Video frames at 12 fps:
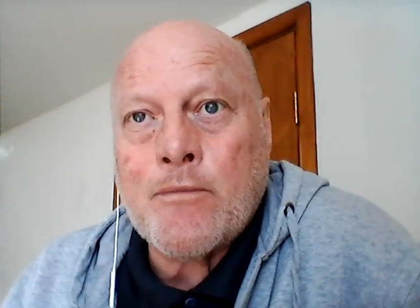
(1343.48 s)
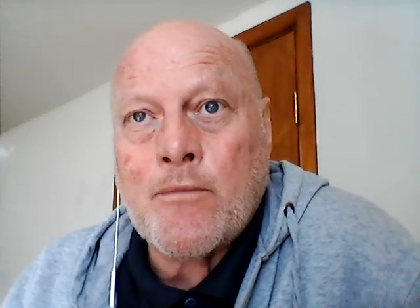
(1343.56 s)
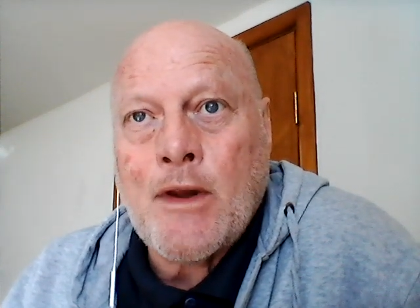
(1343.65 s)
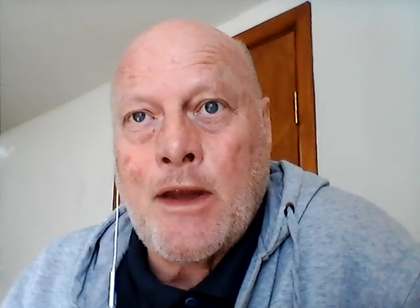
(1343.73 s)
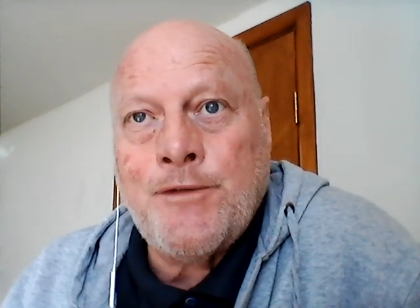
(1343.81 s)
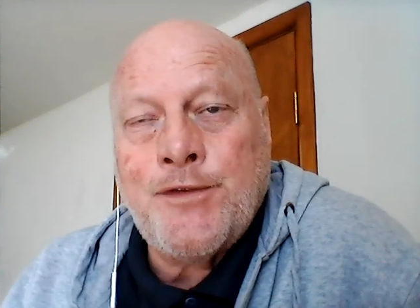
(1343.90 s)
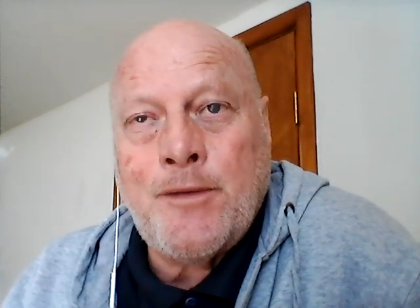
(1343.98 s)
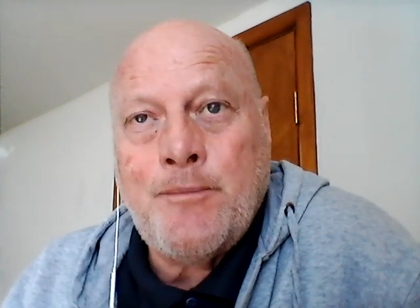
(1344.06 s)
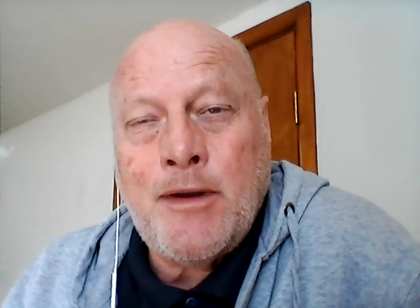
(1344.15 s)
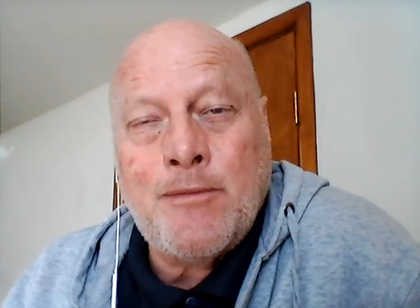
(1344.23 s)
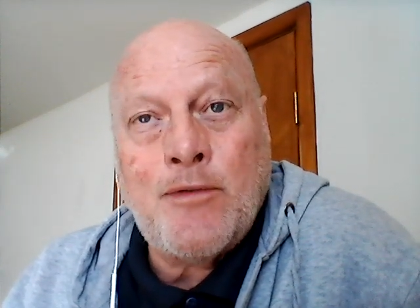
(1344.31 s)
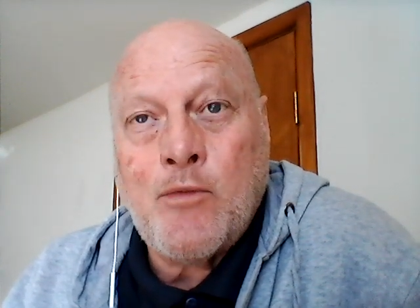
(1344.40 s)
And some
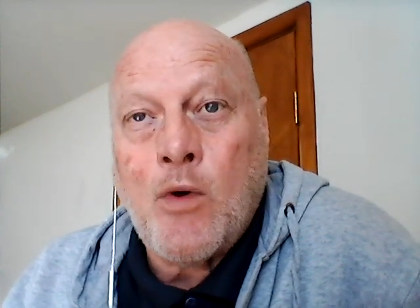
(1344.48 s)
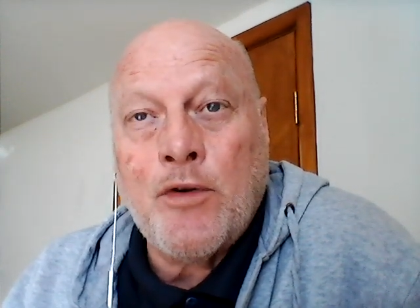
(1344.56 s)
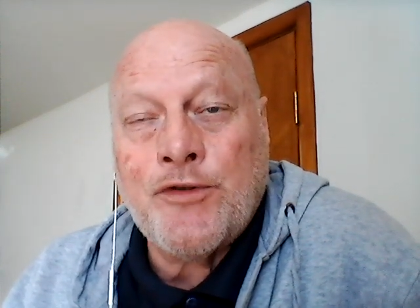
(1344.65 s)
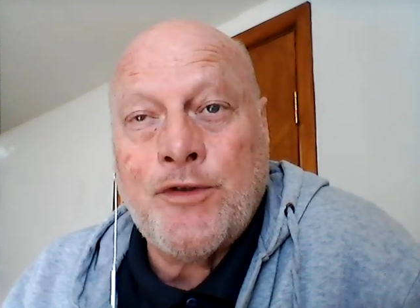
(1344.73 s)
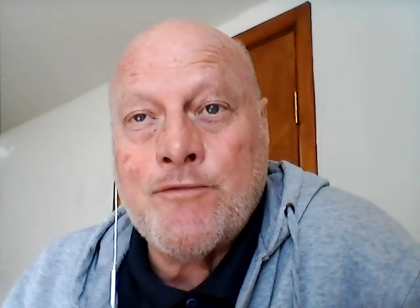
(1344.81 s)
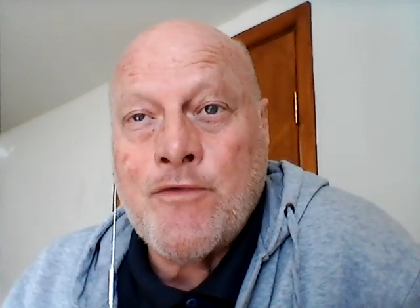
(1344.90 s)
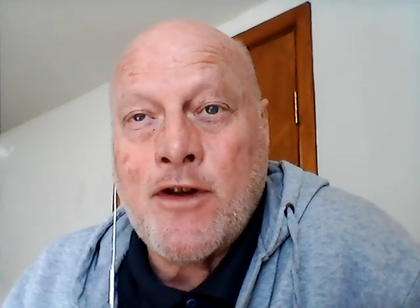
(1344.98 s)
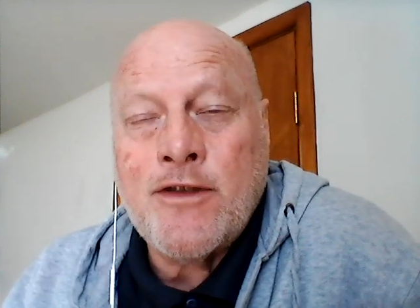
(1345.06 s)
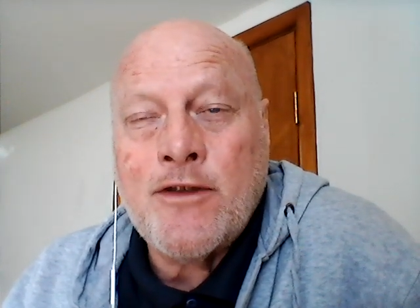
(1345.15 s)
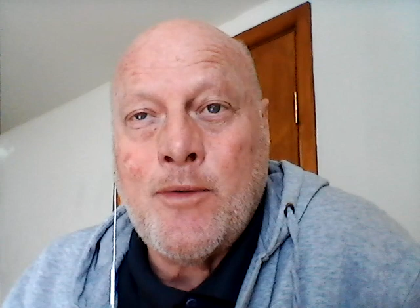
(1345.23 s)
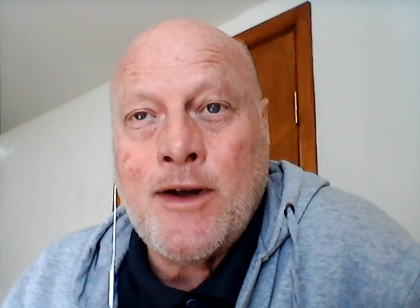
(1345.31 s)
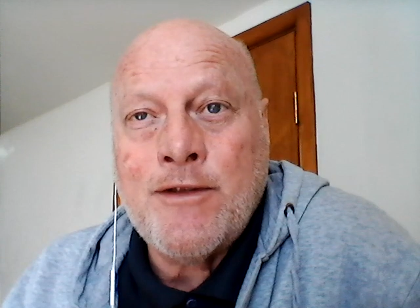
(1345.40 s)
people have watched them right the
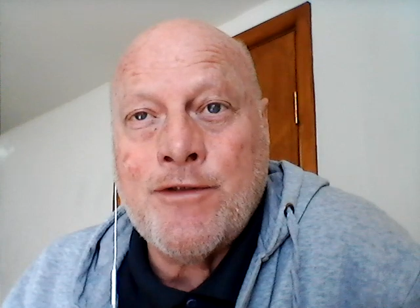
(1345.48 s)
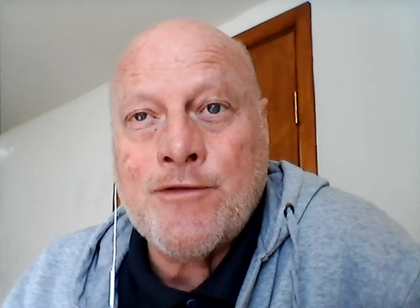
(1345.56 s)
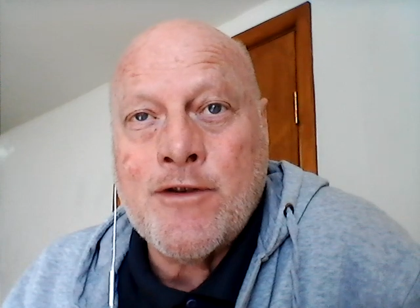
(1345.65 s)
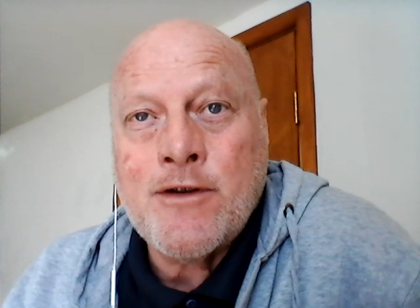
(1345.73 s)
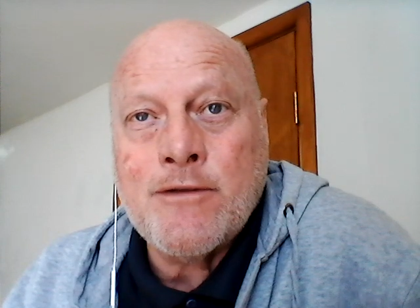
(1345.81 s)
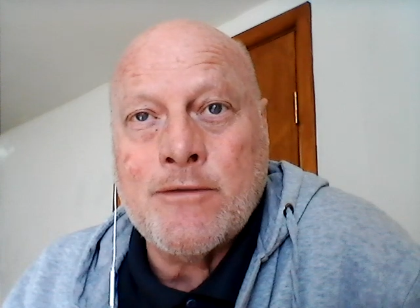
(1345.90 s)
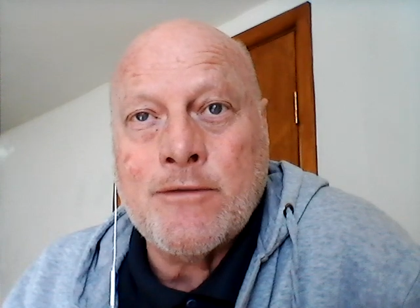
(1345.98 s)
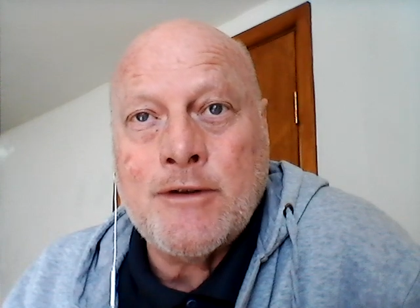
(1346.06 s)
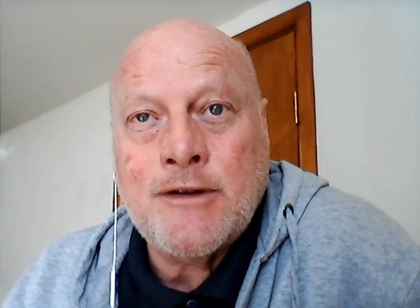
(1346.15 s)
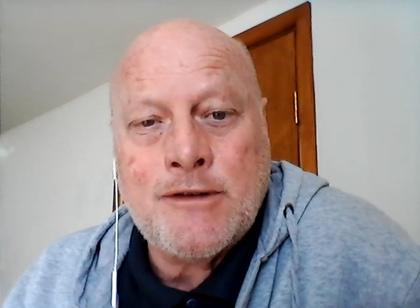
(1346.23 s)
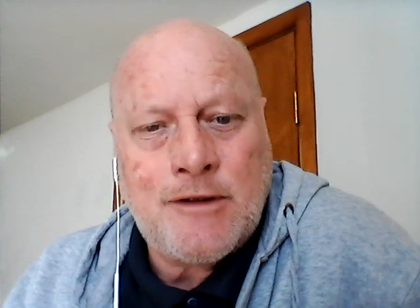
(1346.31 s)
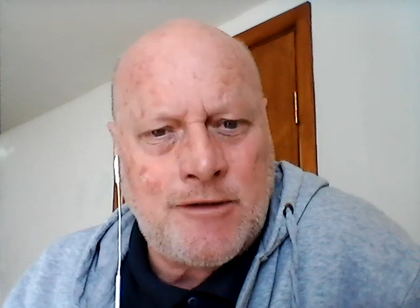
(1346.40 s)
way through.
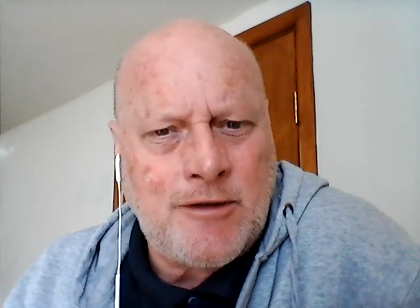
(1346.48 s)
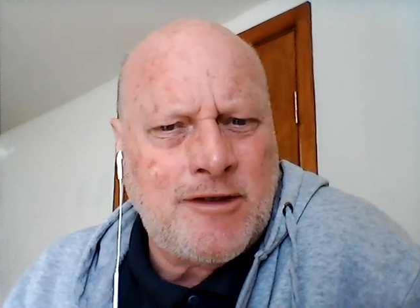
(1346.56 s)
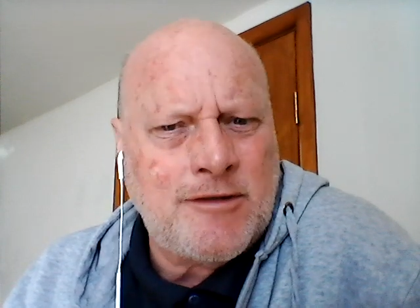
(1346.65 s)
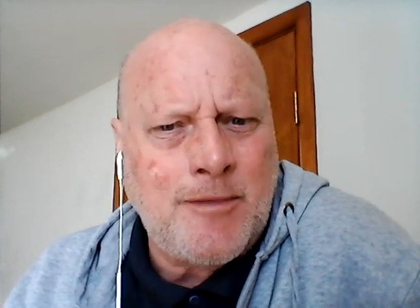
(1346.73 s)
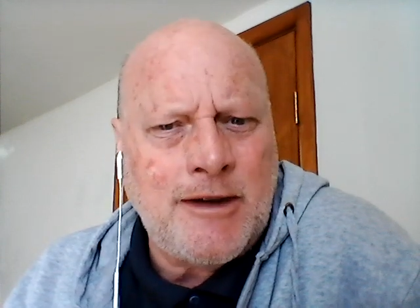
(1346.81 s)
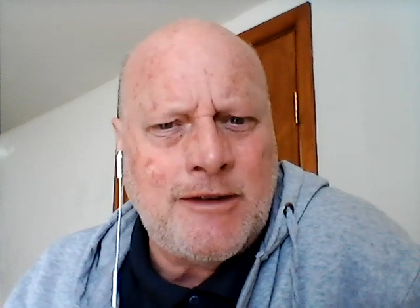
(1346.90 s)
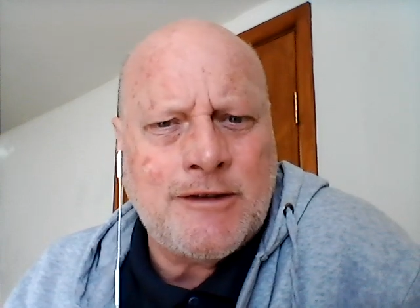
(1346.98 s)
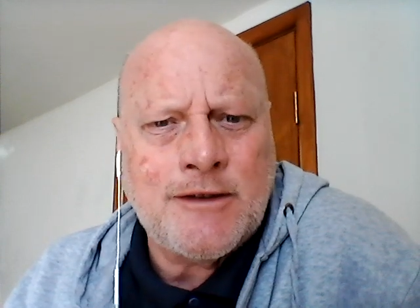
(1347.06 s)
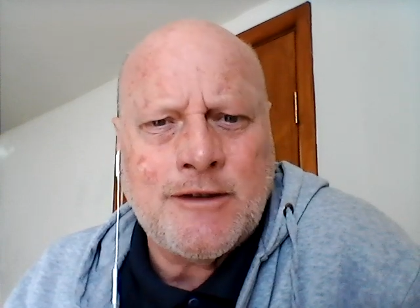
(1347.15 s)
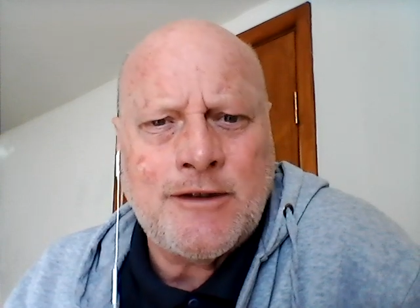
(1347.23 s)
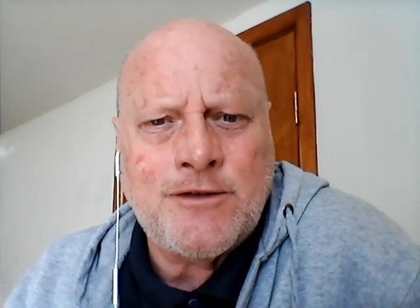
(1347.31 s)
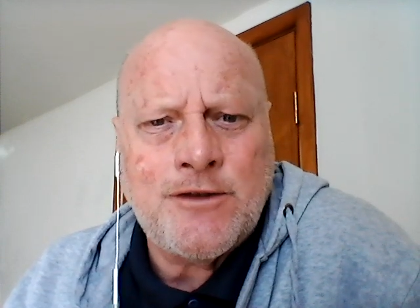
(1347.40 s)
It's amazing,
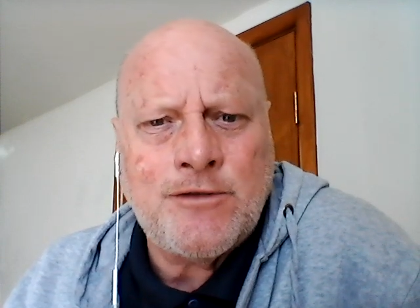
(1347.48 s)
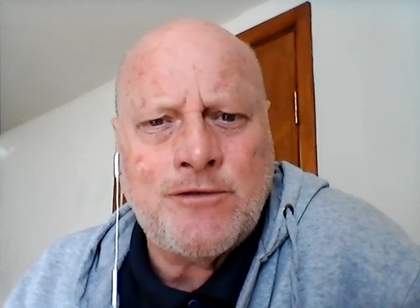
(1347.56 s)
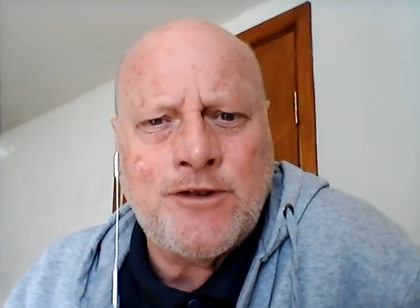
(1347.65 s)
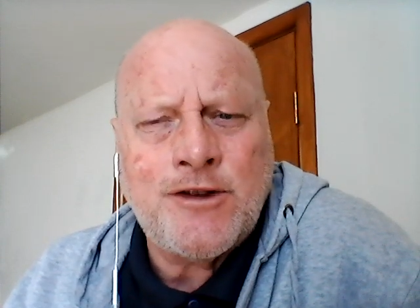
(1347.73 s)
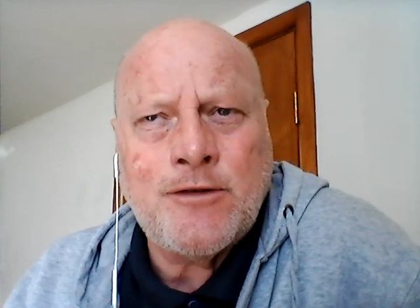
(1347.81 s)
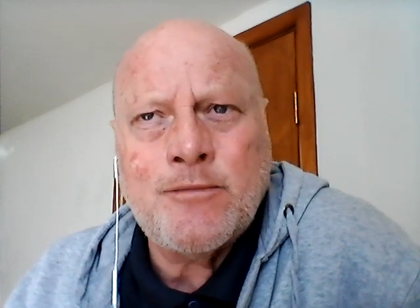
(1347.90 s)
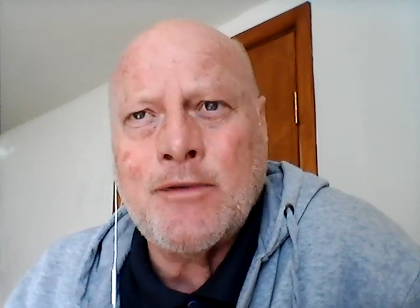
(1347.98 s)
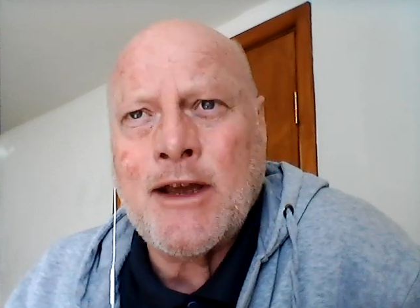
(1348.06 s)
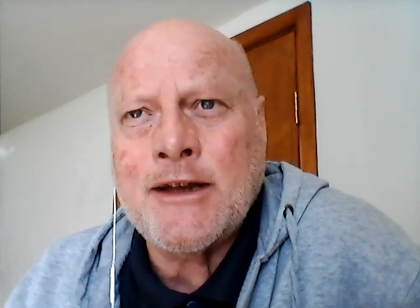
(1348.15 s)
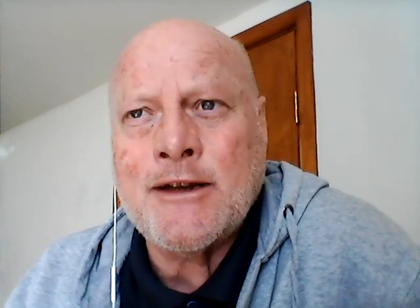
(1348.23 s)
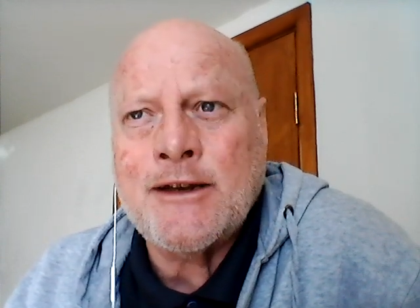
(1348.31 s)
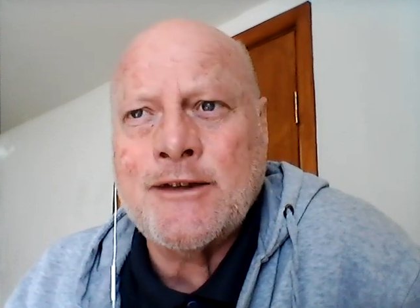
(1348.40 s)
these YouTube
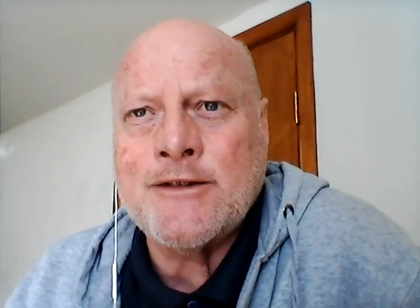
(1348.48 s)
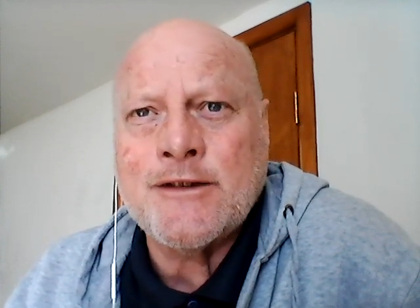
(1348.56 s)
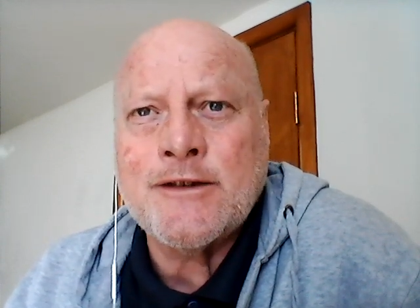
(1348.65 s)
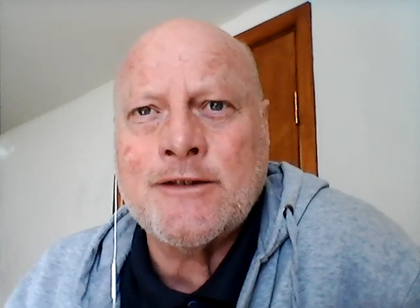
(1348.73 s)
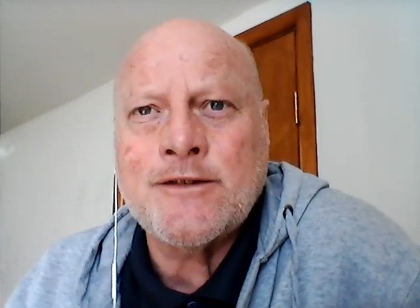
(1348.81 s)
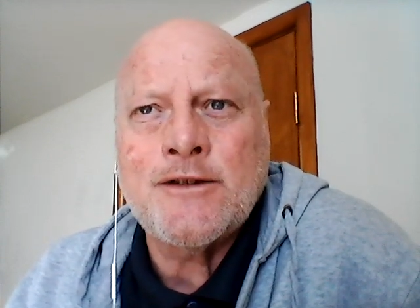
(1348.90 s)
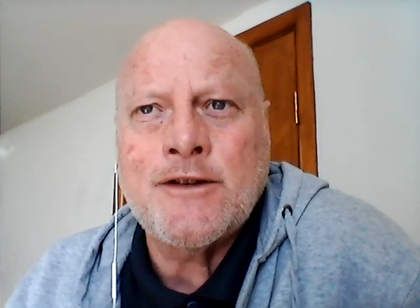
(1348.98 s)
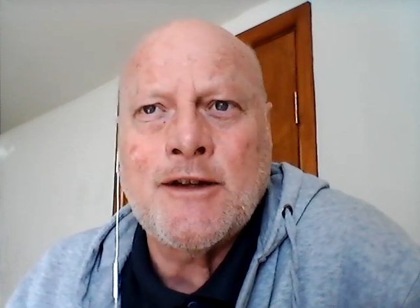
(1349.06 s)
analytics.